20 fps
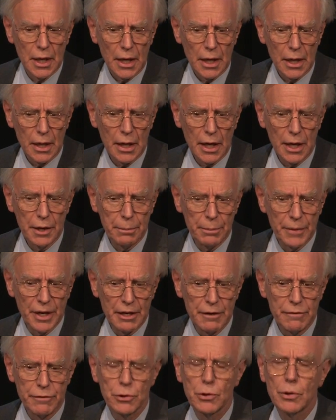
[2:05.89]
And in
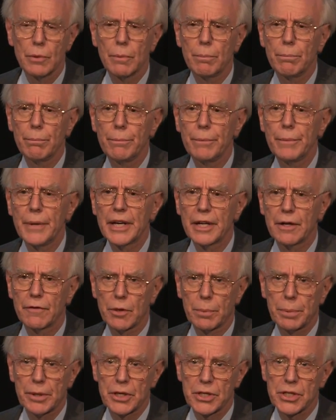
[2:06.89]
my view, many of
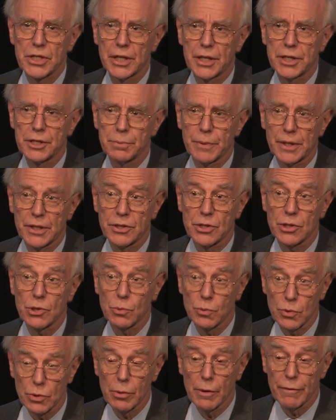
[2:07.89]
the personalized medicines
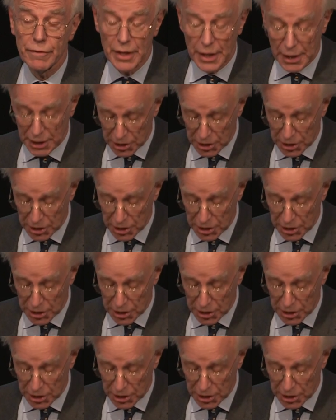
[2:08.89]
will be very